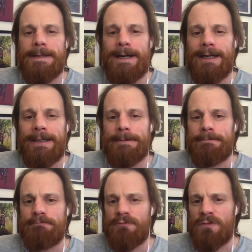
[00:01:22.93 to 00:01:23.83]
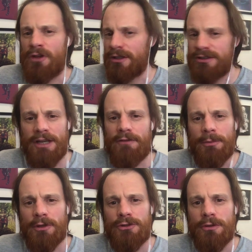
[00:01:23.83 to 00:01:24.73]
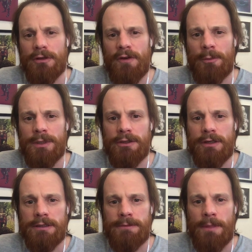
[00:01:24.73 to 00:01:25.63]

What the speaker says: not to give up control of our Bitcoin.